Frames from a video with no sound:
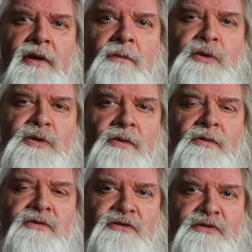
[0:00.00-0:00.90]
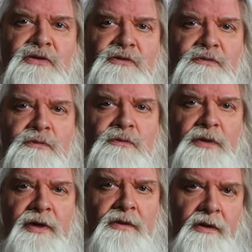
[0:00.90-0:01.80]
Merdulk's chief
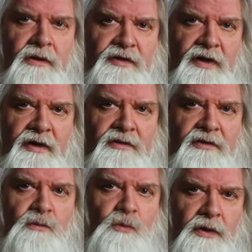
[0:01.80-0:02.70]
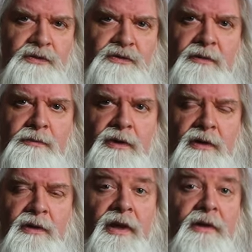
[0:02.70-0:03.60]
trade contact in Waterdeep,
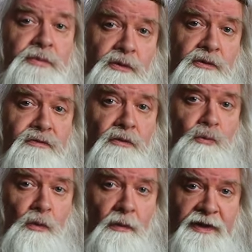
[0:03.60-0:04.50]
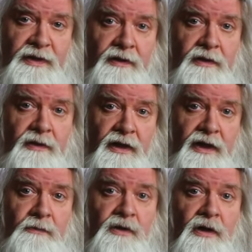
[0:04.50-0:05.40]
a beautiful woman
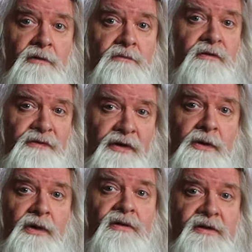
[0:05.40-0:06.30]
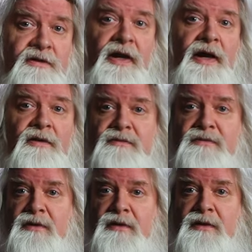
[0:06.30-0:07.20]
named Ravera
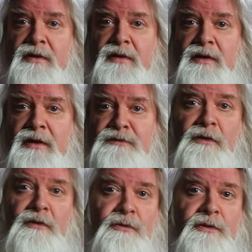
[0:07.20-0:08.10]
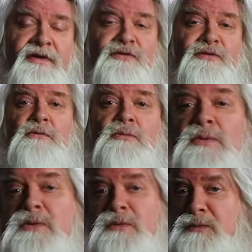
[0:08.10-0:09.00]
Lindath. Falkrin is
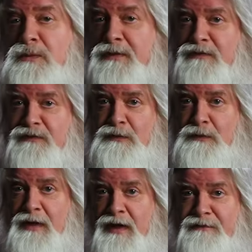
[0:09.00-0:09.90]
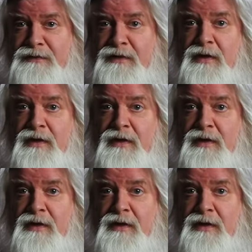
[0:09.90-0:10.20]
thrilled with his new life,